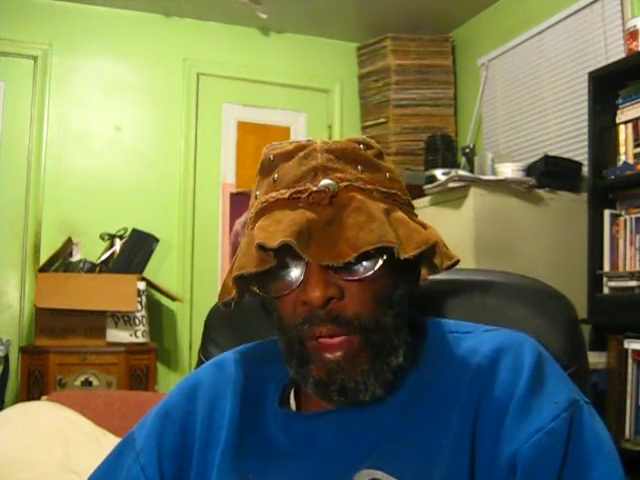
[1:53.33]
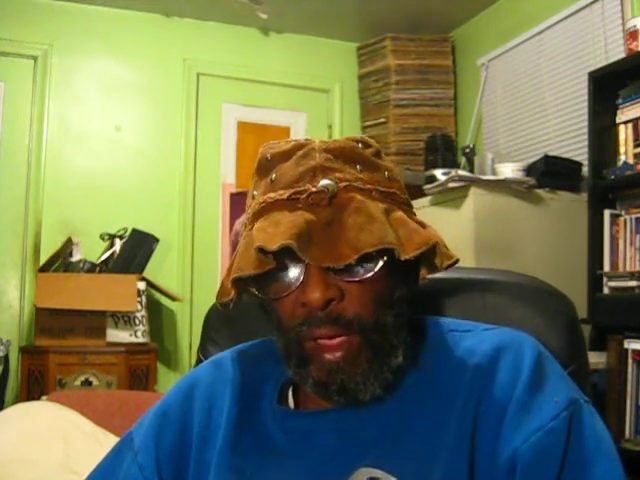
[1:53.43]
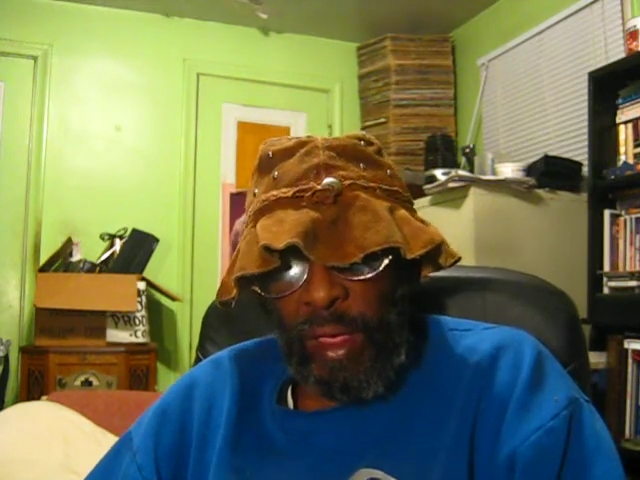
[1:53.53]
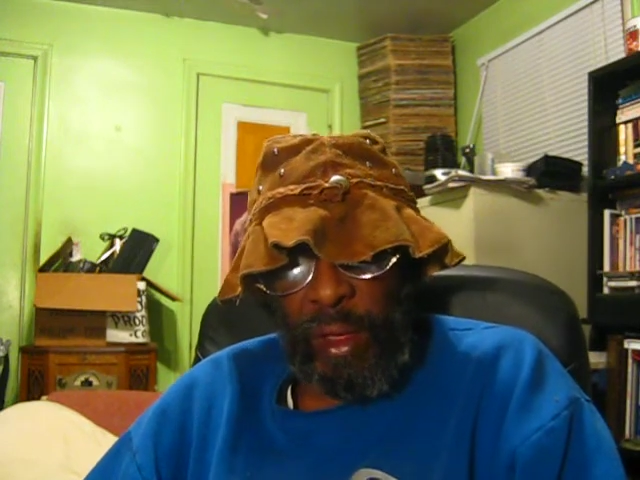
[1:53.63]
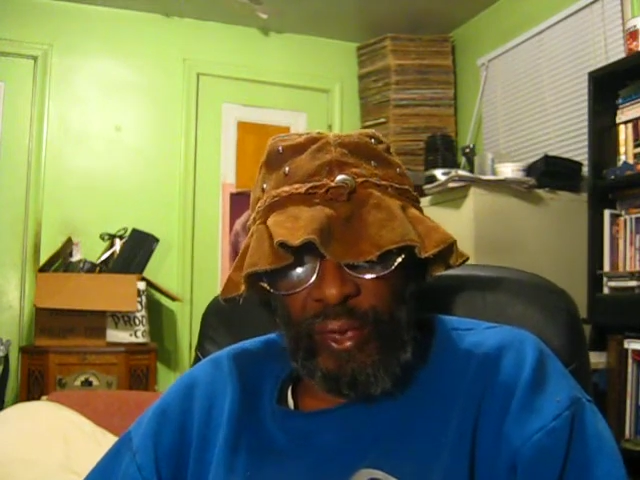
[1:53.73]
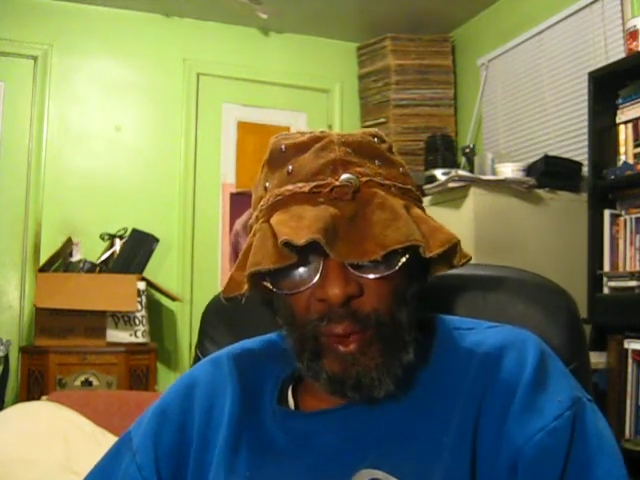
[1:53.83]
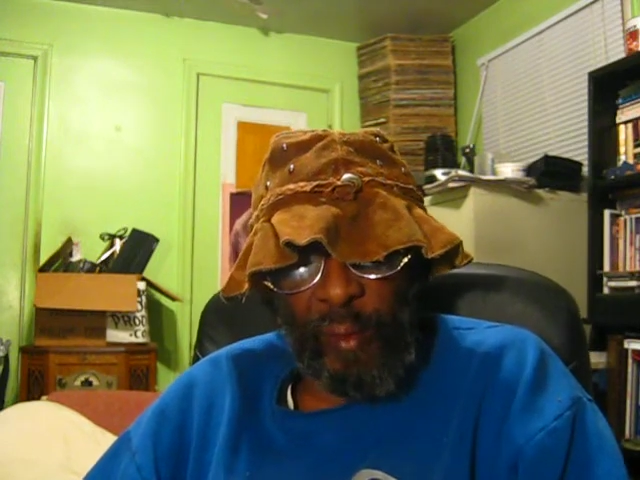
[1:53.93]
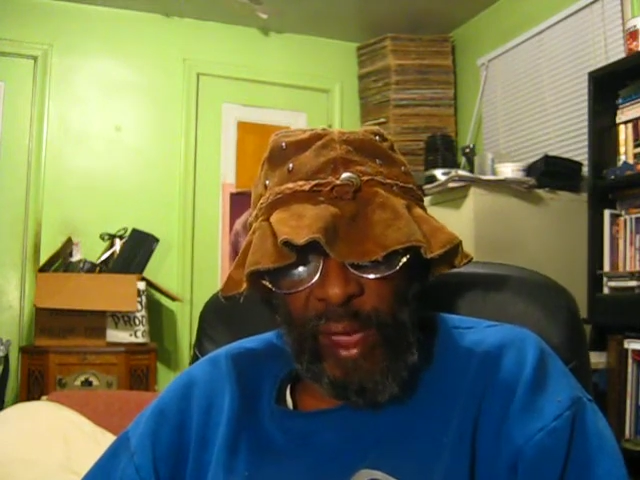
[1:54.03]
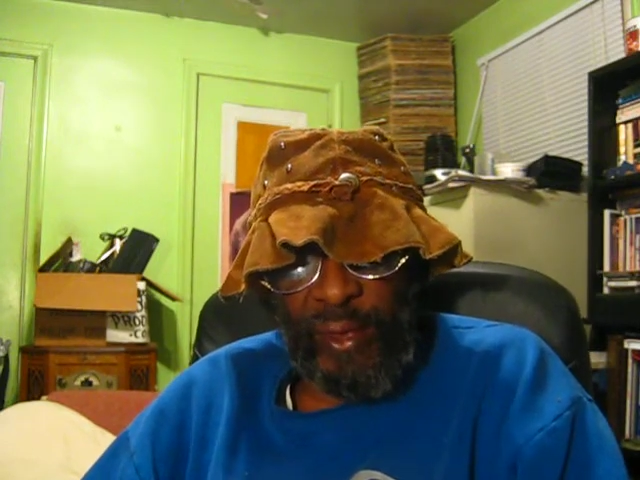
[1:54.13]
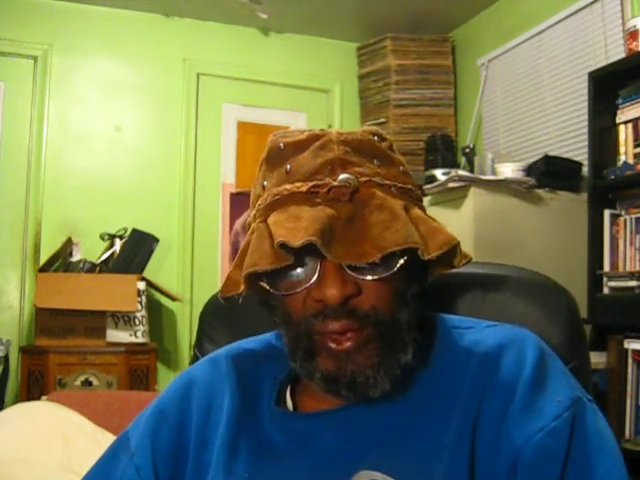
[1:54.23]
He is a
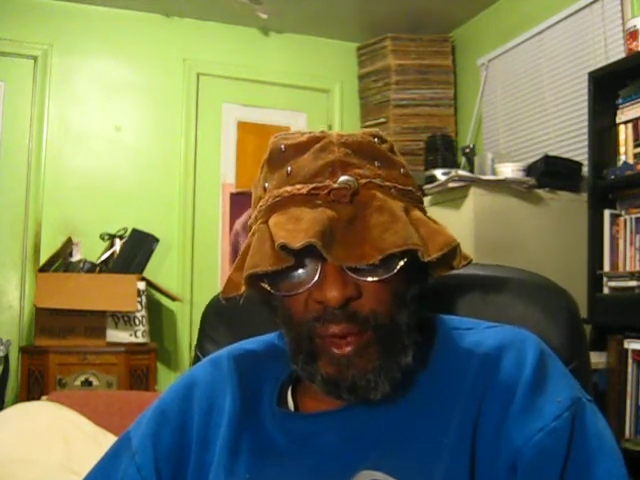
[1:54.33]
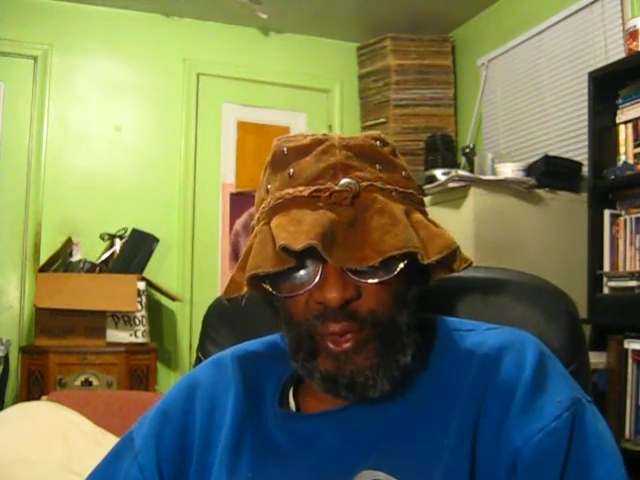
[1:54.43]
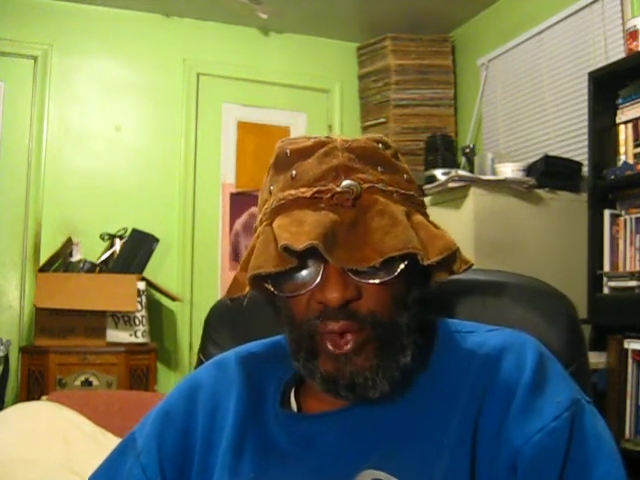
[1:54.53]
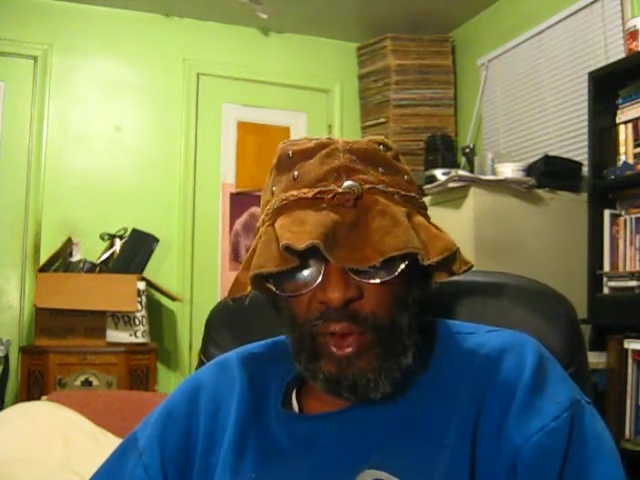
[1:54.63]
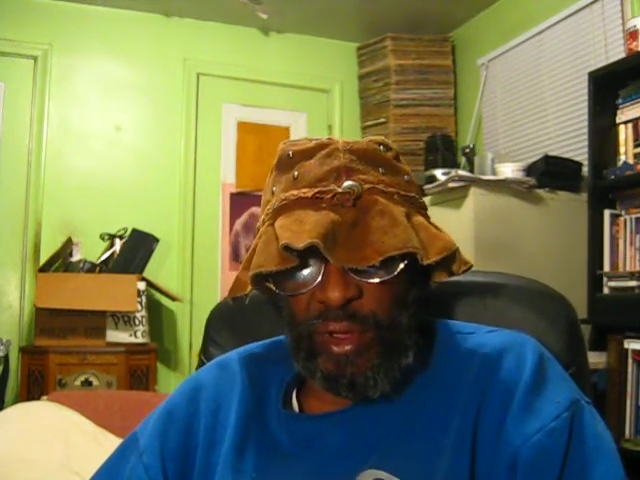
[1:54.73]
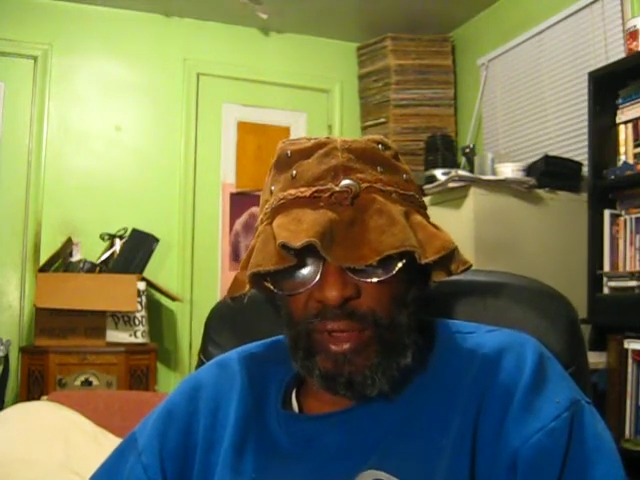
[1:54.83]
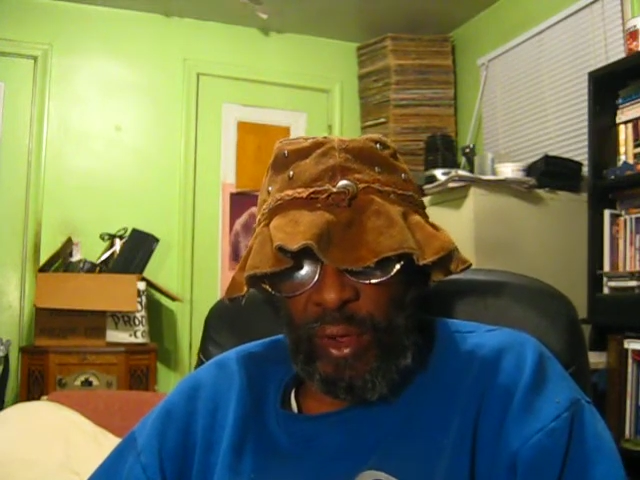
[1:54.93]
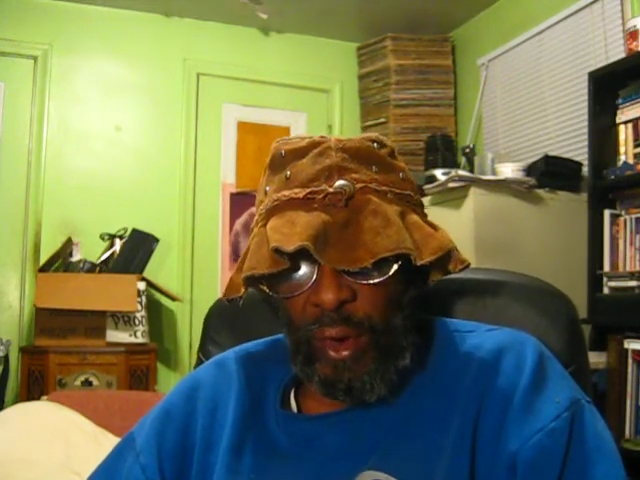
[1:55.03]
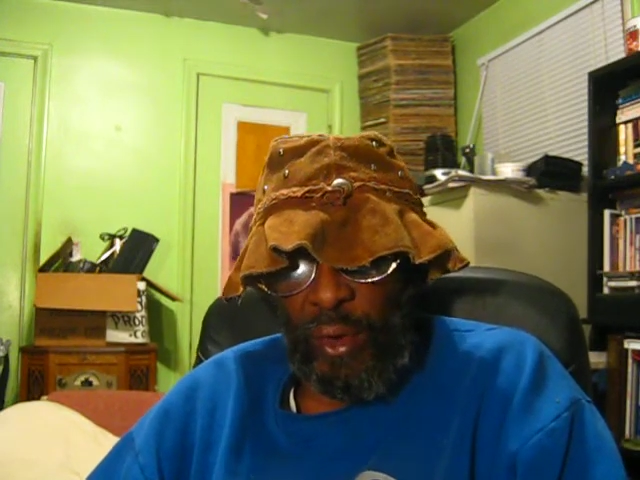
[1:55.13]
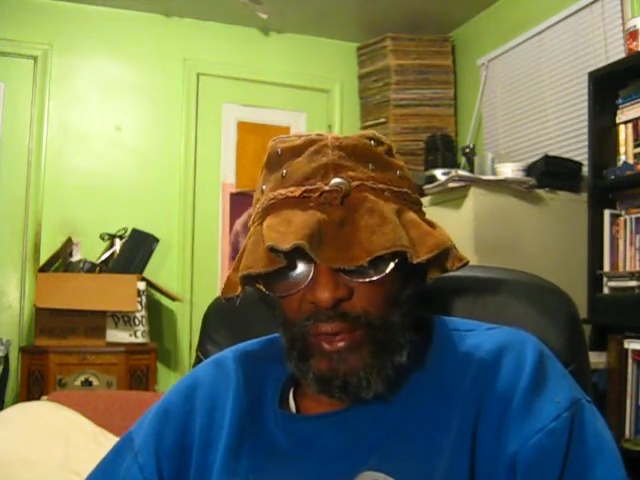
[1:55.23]
master of tricks
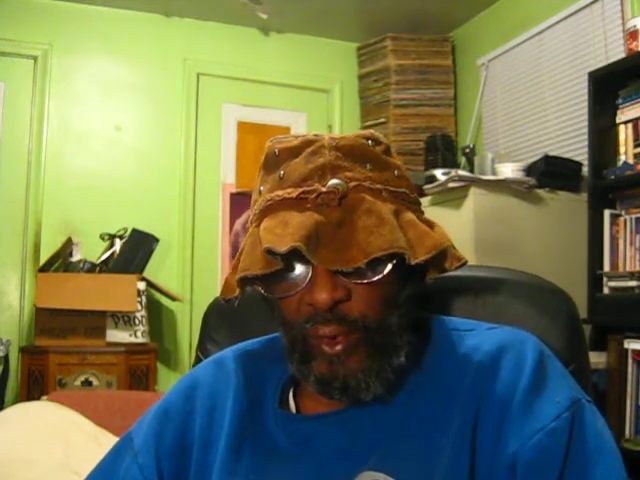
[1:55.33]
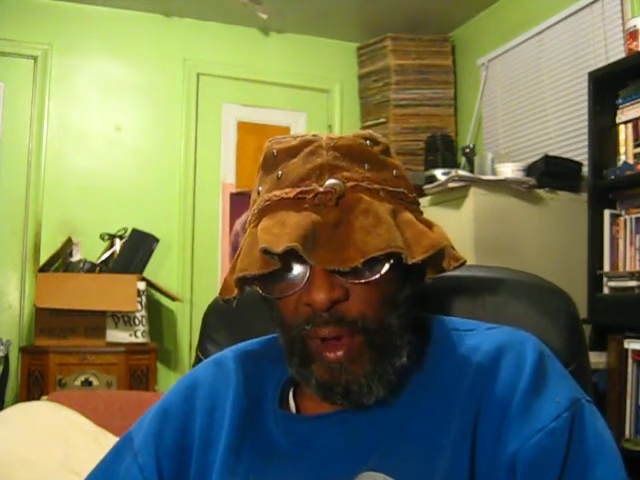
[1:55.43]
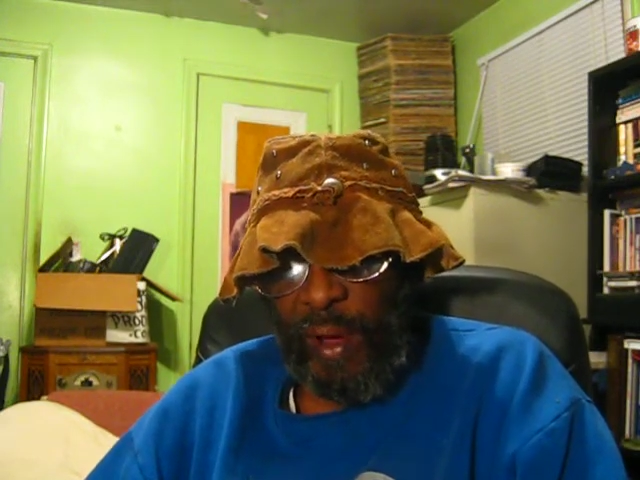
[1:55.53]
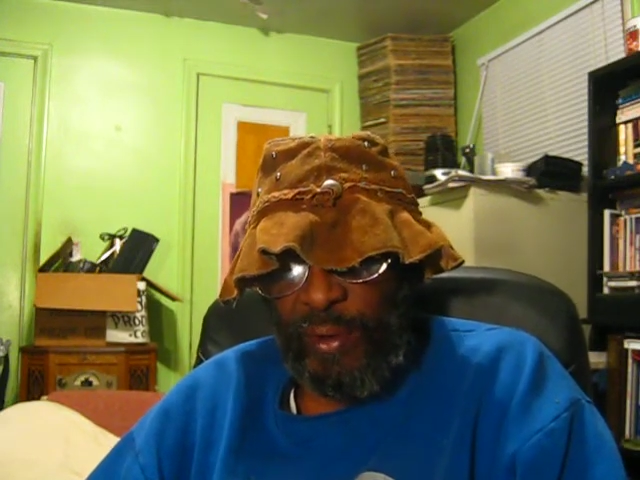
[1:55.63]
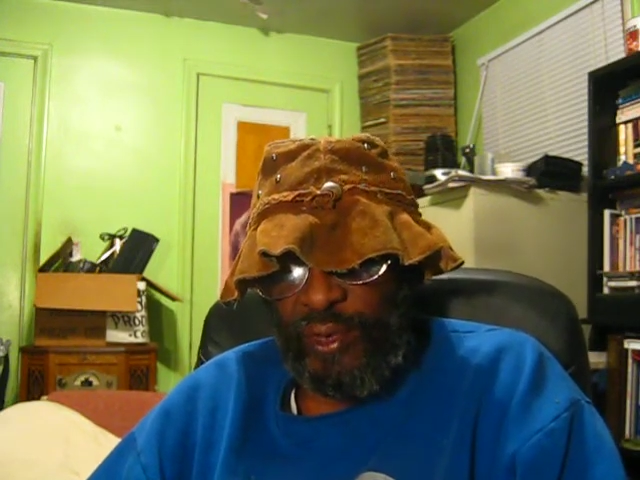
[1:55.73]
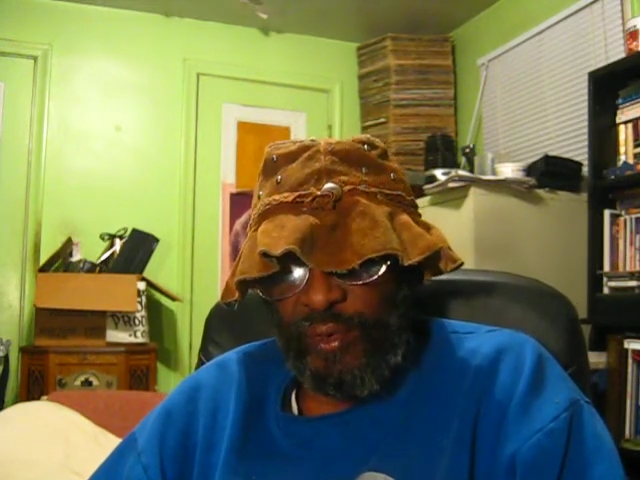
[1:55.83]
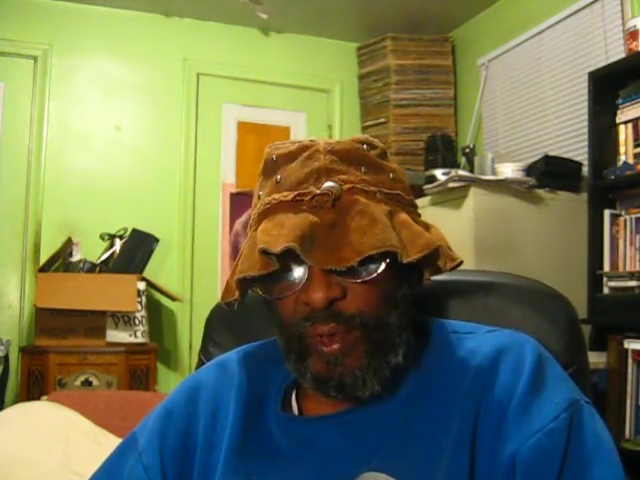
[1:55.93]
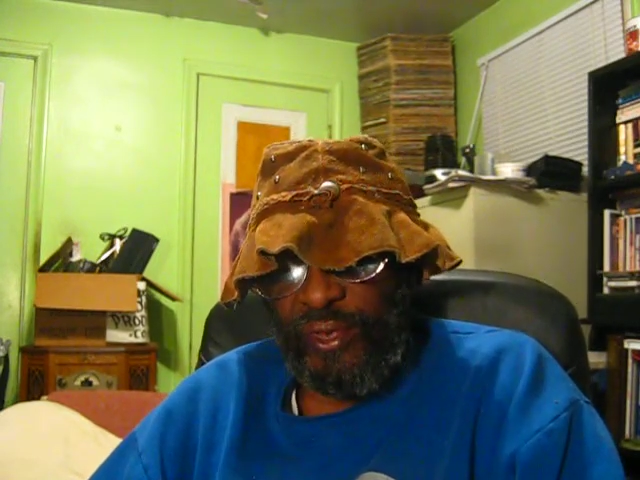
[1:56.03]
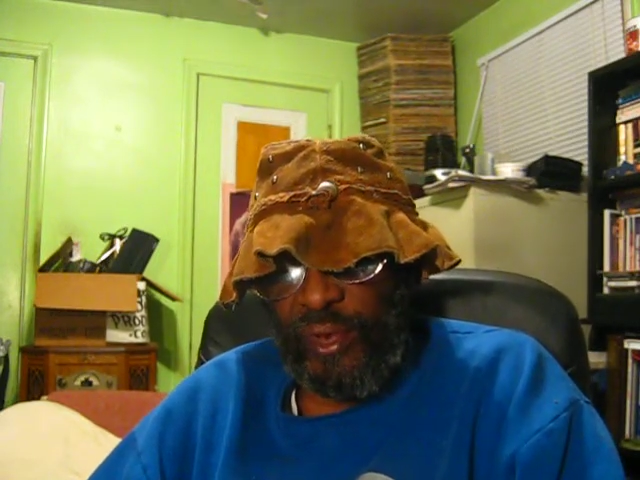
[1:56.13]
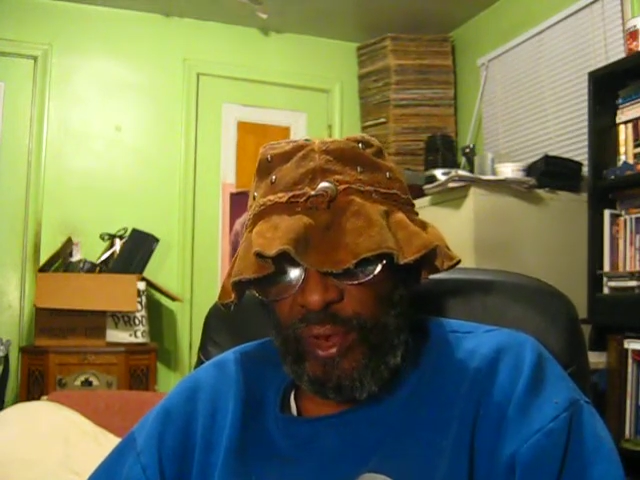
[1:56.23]
and goes around
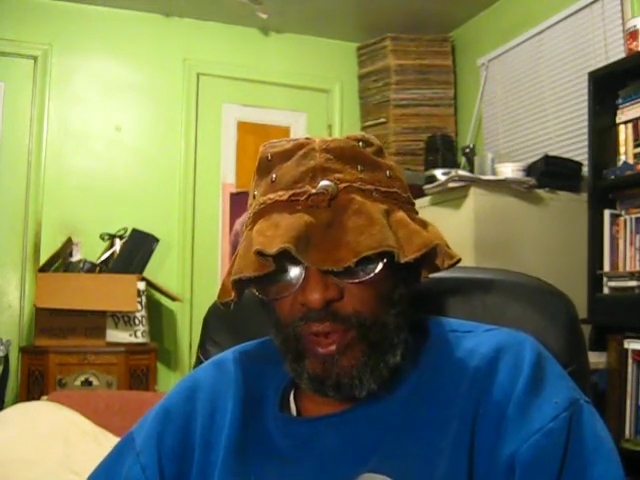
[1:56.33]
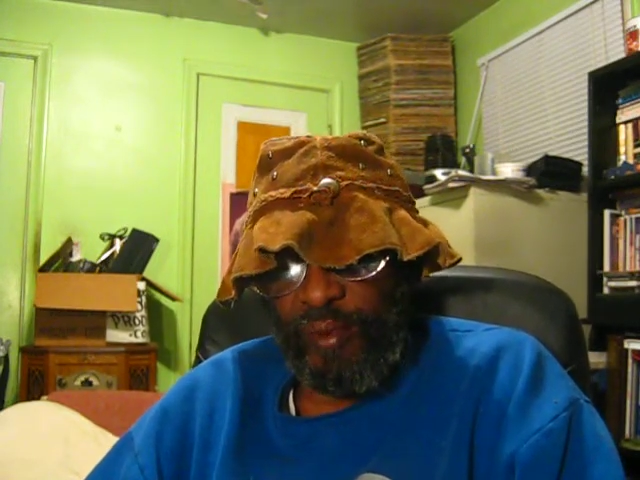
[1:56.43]
dispensing his